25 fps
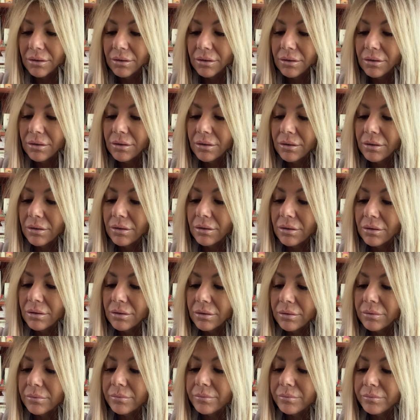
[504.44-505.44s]

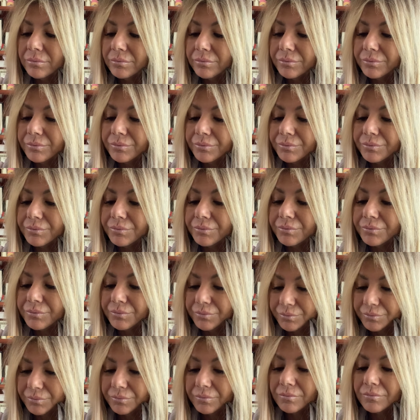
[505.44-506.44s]

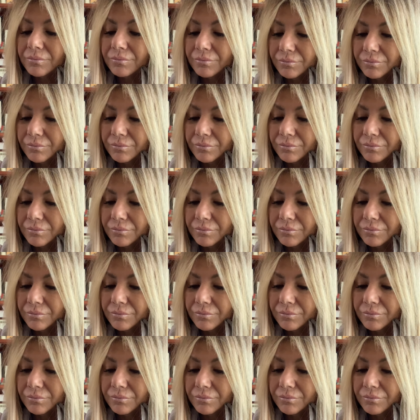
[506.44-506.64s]
Nobody speaks.